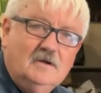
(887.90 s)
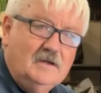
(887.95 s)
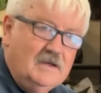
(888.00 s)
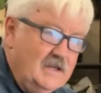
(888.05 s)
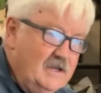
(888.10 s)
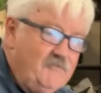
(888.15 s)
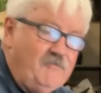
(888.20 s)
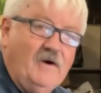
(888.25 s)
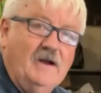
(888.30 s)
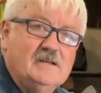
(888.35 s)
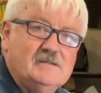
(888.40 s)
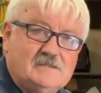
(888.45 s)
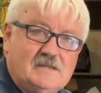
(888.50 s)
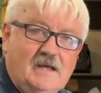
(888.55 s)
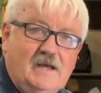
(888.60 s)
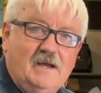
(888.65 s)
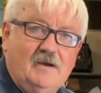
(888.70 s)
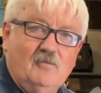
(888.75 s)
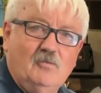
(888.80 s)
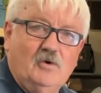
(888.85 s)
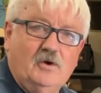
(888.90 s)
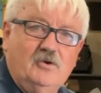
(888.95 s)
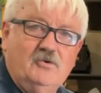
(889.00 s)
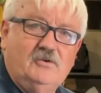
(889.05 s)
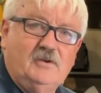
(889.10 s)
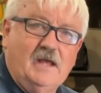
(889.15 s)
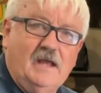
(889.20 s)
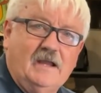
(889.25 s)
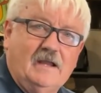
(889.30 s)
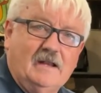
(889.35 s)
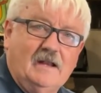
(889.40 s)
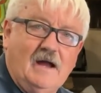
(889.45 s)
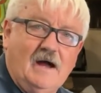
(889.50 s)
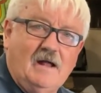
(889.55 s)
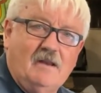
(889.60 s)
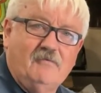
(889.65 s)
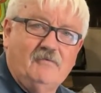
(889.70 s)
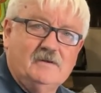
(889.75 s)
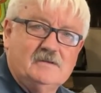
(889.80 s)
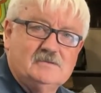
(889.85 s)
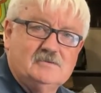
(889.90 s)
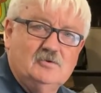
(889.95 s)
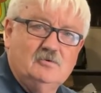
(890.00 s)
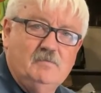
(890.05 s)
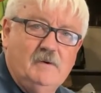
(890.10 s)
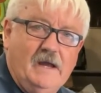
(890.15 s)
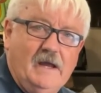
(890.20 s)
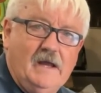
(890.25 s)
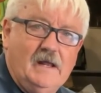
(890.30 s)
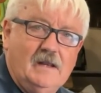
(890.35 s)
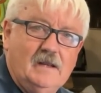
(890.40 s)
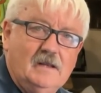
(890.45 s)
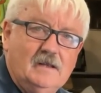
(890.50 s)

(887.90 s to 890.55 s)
If I say it, will you take it out if it's too bad?